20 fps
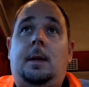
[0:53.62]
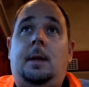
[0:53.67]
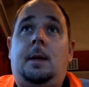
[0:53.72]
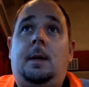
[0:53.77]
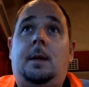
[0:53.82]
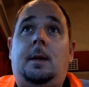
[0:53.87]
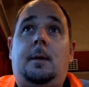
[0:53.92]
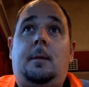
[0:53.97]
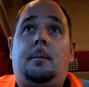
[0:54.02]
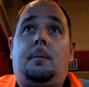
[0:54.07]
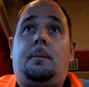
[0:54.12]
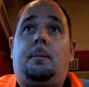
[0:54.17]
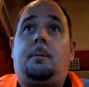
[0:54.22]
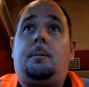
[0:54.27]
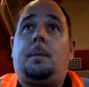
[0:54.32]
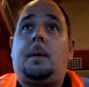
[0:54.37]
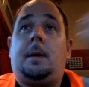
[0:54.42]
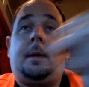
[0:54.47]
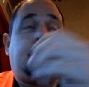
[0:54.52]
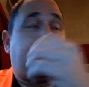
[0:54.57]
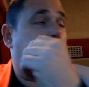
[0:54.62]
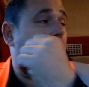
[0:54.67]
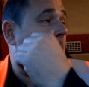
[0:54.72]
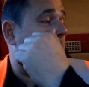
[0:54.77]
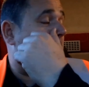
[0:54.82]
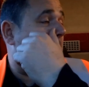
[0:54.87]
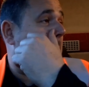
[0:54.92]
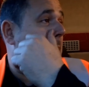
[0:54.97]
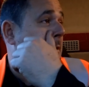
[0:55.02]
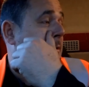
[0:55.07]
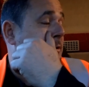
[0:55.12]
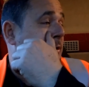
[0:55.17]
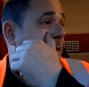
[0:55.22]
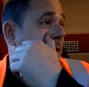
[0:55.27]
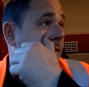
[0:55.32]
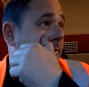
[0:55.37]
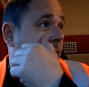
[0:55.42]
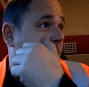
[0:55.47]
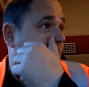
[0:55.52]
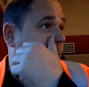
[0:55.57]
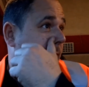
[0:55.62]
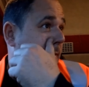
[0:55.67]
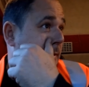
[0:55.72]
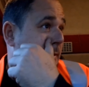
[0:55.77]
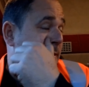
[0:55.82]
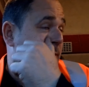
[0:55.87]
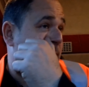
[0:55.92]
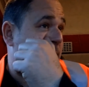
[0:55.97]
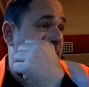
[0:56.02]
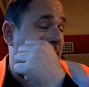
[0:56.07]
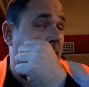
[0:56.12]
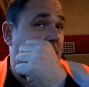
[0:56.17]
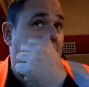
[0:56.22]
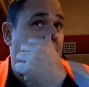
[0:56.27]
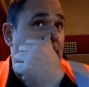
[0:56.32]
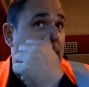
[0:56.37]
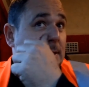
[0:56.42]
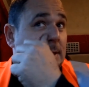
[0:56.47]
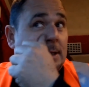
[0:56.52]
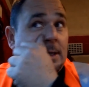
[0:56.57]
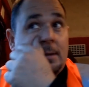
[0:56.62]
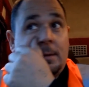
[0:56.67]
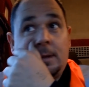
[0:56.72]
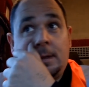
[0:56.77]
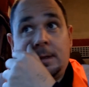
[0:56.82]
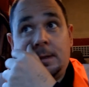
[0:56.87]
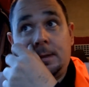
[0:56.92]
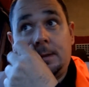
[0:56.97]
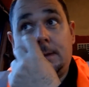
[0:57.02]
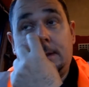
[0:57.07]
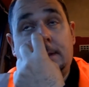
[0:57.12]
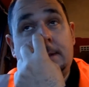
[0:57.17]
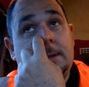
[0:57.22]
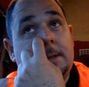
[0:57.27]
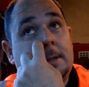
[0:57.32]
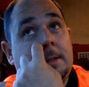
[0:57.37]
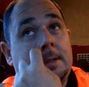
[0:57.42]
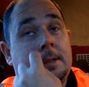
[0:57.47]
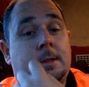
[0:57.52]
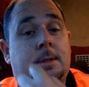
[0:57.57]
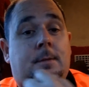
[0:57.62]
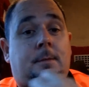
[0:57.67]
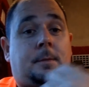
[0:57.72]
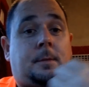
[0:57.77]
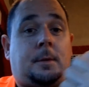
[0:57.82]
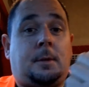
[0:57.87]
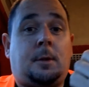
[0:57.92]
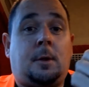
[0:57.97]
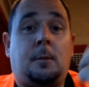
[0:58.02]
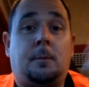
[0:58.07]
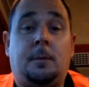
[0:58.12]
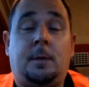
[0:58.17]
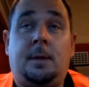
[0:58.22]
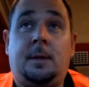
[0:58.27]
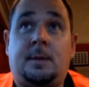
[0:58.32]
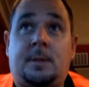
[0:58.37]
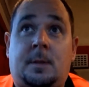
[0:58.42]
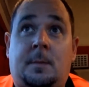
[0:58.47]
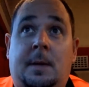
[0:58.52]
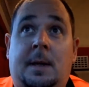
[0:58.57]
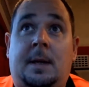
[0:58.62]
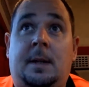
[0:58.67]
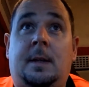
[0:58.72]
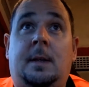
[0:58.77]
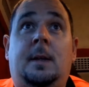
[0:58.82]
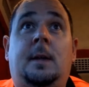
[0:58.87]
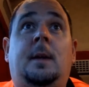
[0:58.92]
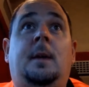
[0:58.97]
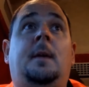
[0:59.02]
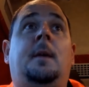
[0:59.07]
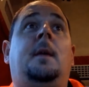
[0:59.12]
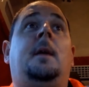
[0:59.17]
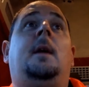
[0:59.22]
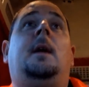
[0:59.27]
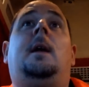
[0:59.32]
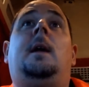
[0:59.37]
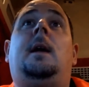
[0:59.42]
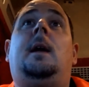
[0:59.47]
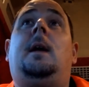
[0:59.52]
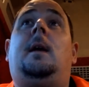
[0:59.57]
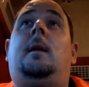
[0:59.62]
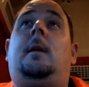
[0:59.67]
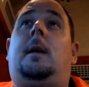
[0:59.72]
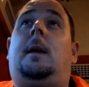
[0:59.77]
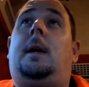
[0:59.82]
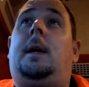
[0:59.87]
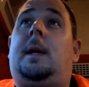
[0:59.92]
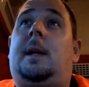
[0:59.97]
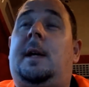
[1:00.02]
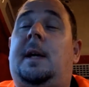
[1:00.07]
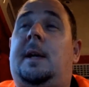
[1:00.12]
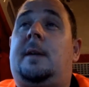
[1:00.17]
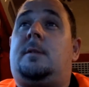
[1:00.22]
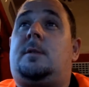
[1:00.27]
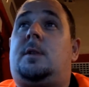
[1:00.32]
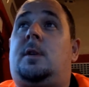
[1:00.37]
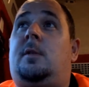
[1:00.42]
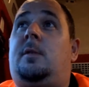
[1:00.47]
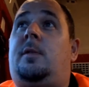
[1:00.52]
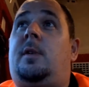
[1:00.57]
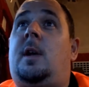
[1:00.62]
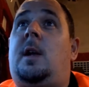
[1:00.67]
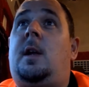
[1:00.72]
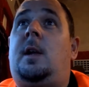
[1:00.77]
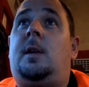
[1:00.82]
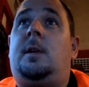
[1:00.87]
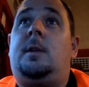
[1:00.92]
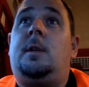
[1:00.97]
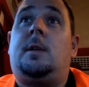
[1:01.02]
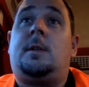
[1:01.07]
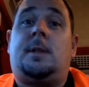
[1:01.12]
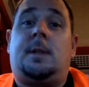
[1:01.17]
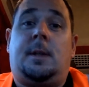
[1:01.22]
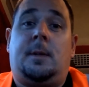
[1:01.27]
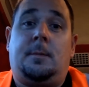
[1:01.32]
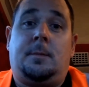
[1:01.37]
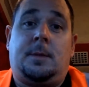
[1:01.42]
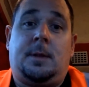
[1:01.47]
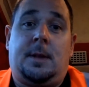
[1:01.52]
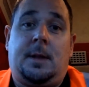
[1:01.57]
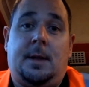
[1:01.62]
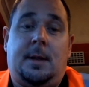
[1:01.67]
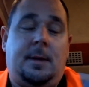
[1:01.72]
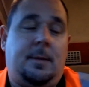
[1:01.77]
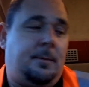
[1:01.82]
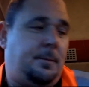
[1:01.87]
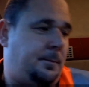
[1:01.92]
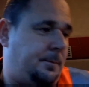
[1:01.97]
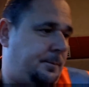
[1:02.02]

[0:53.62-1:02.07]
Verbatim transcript: uh, apparently, a driver had phoned in sick. Could I go in to this company that I'm at out of Nottingham today?